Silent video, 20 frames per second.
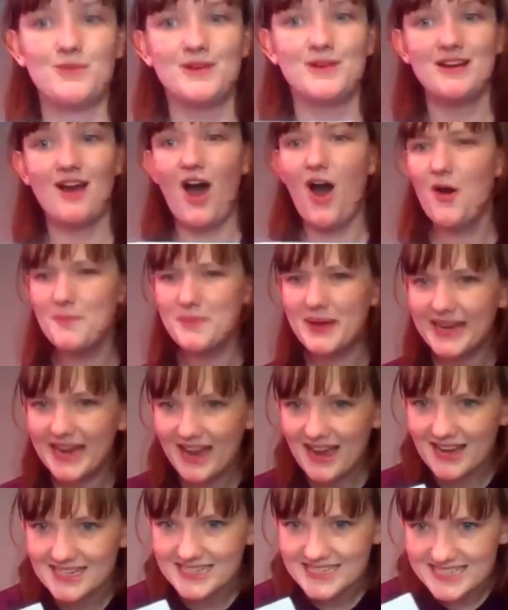oh my
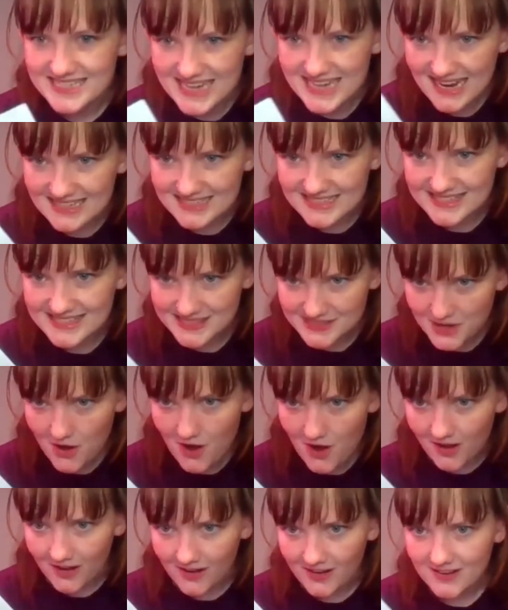gosh, yes,
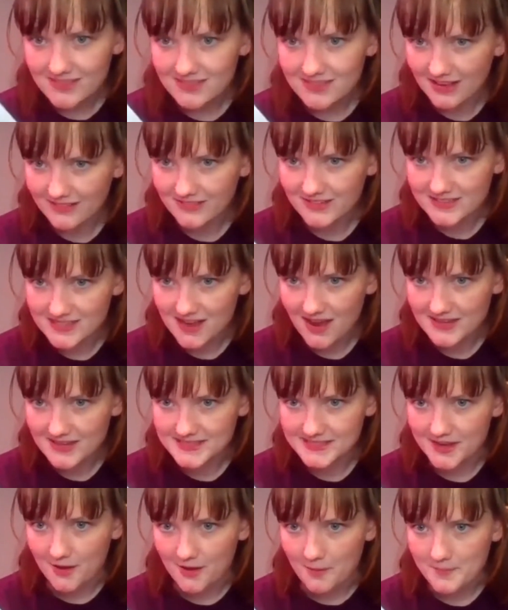Star, that looks
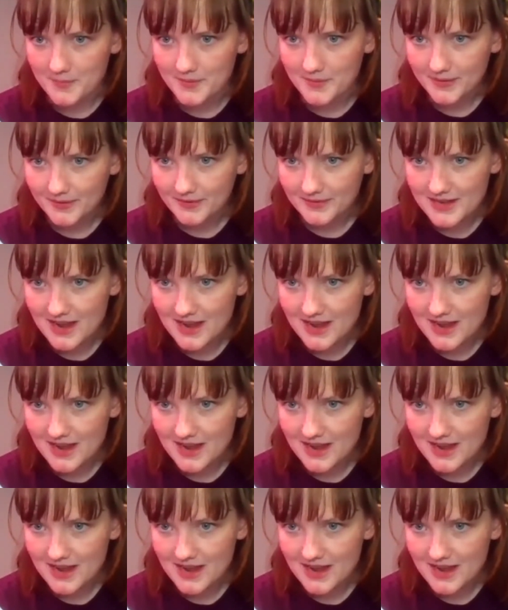awesome.